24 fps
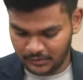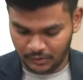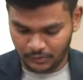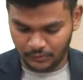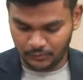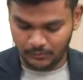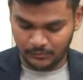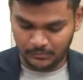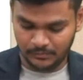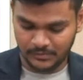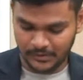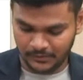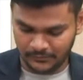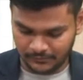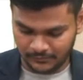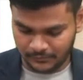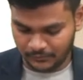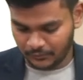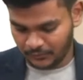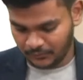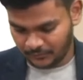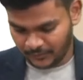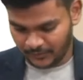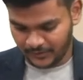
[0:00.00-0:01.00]
you know,
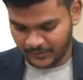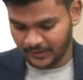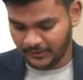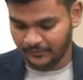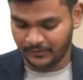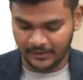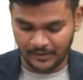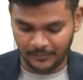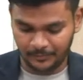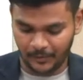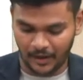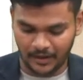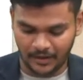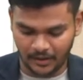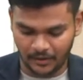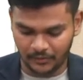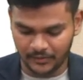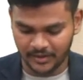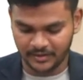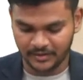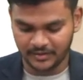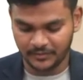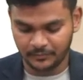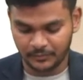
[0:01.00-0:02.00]
for several
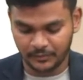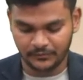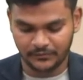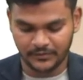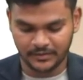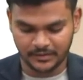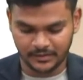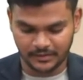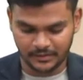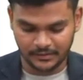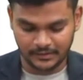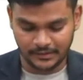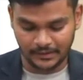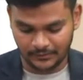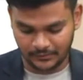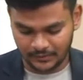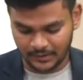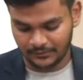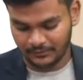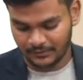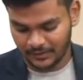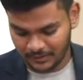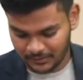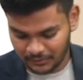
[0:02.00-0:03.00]
accountancy provisions and
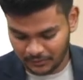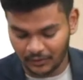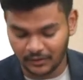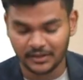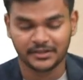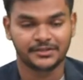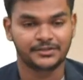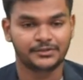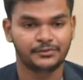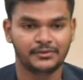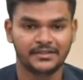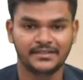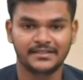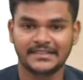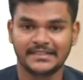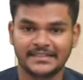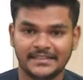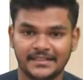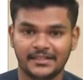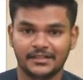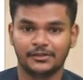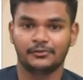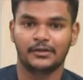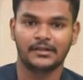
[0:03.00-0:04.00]
several college students,
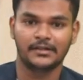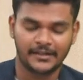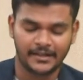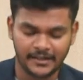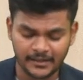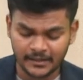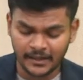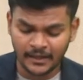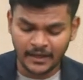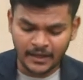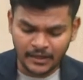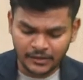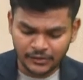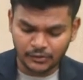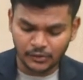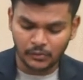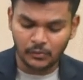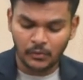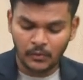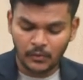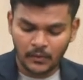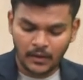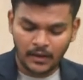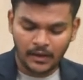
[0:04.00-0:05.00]
etc. Right?
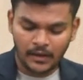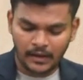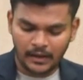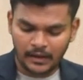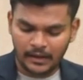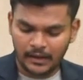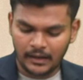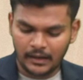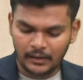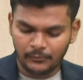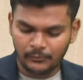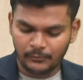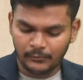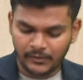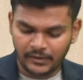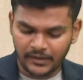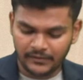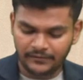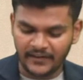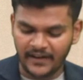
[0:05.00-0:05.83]
So if